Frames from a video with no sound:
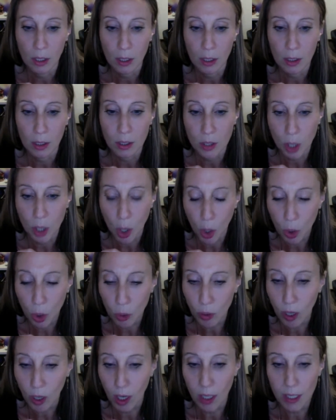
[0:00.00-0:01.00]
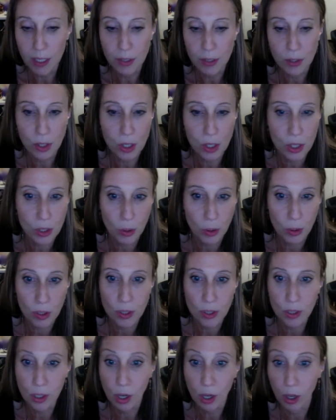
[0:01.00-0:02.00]
The Torah is the
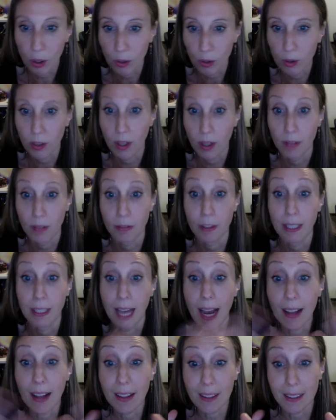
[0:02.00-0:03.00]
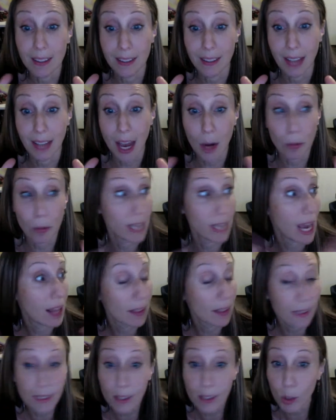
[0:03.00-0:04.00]
source code of reality. How
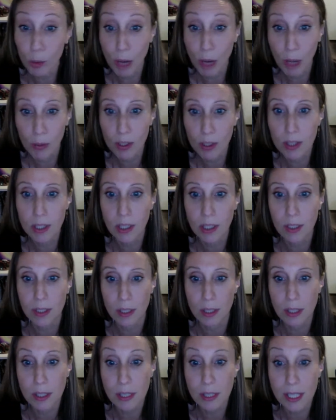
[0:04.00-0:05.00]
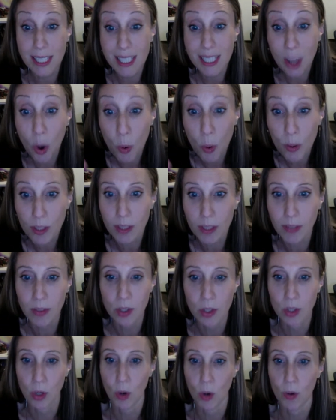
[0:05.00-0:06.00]
reality around us exists is coded in
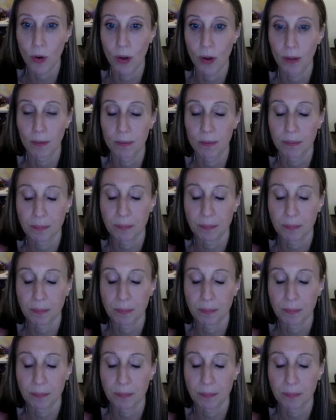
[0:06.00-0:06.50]
the Torah.